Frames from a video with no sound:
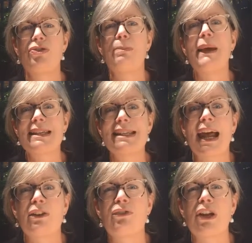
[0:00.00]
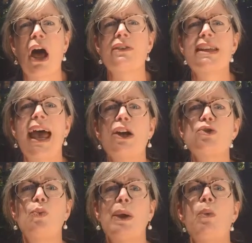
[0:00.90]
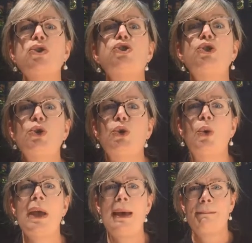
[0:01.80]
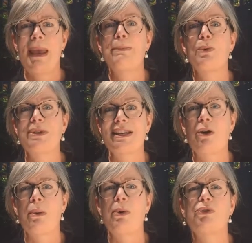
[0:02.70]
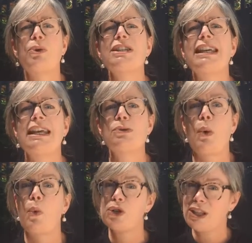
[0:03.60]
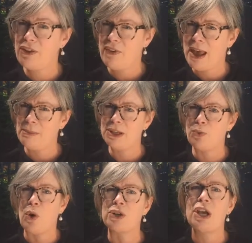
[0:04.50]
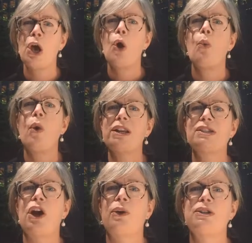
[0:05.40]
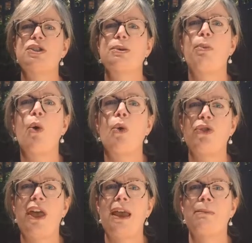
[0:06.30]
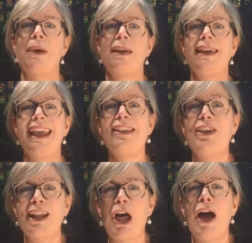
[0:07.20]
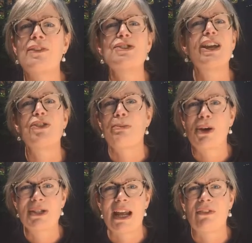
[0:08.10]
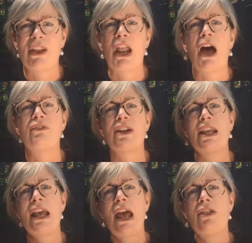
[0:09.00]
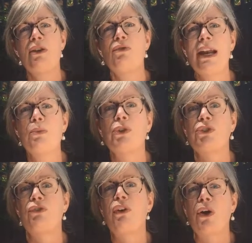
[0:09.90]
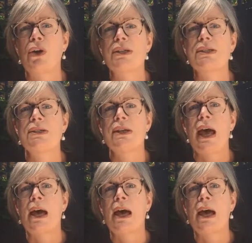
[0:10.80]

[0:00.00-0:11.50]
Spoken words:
the best out of the lives? What do people with cerebral palsy, what do kids want? What do their families want? What is going to support them in their lives to get the most out of their life? And there really wasn't a focus